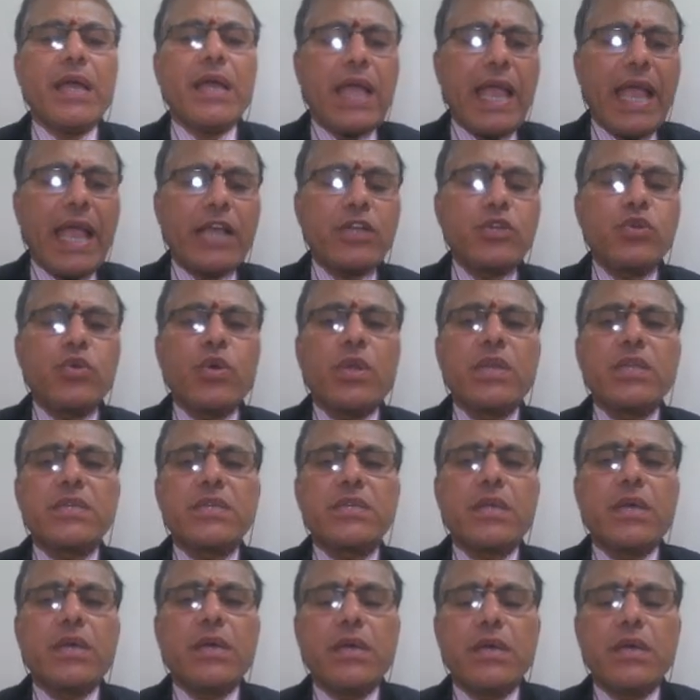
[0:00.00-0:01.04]
actual
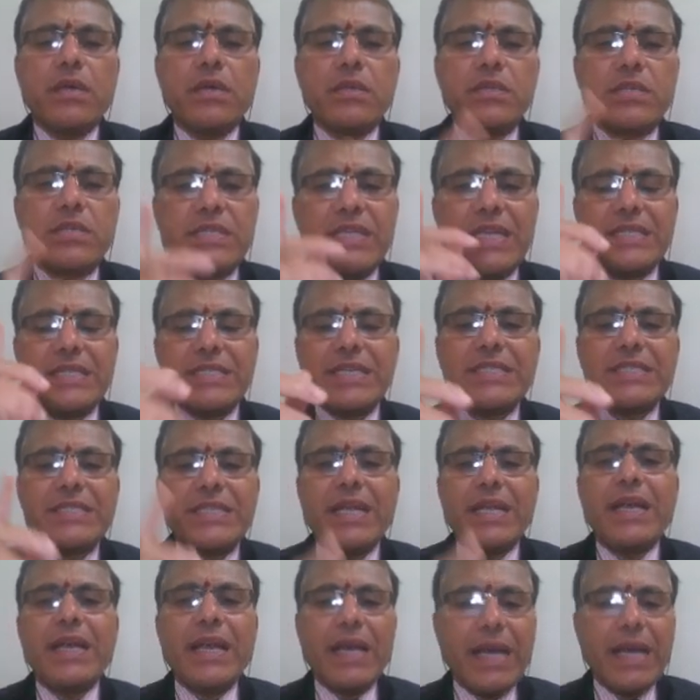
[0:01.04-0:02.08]
shear stress
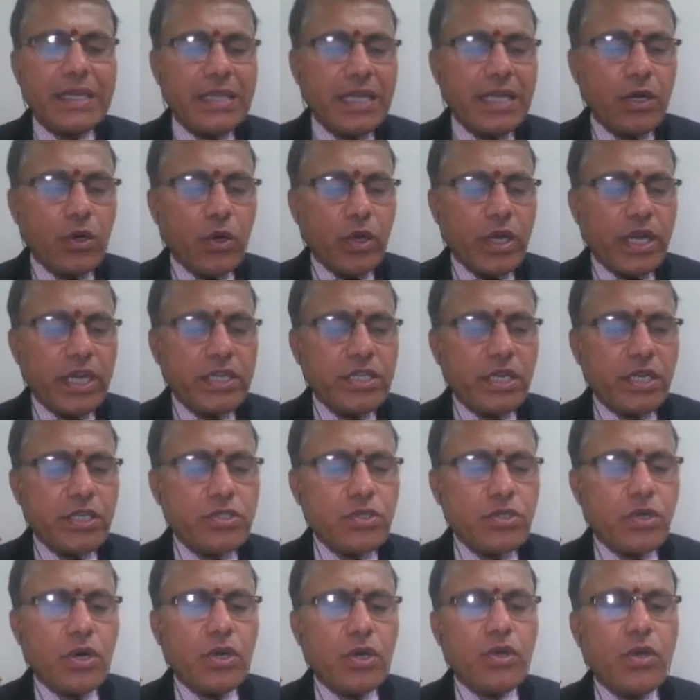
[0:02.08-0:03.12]
at that location
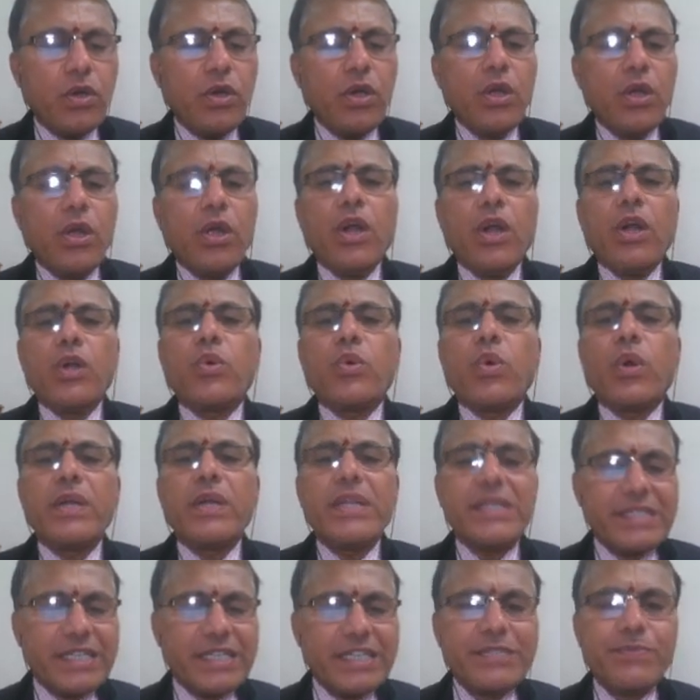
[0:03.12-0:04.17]
is equal to
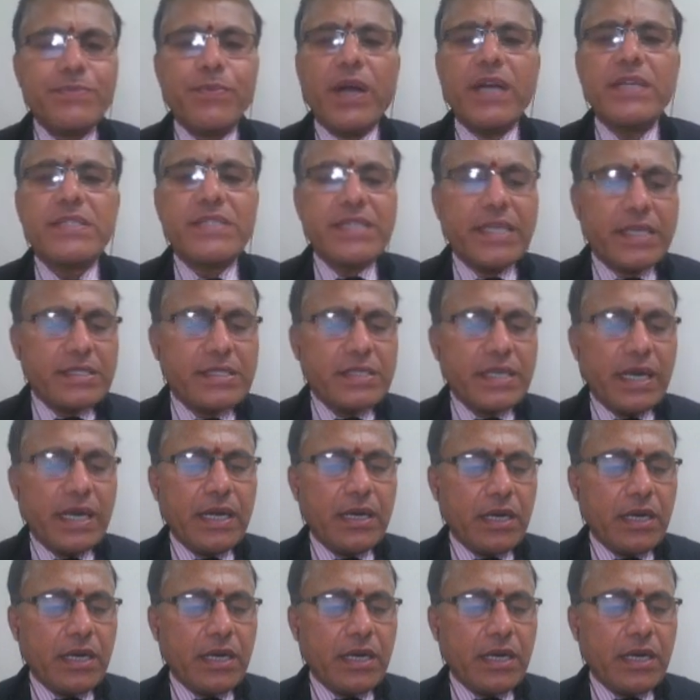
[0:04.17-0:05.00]
26.6, right?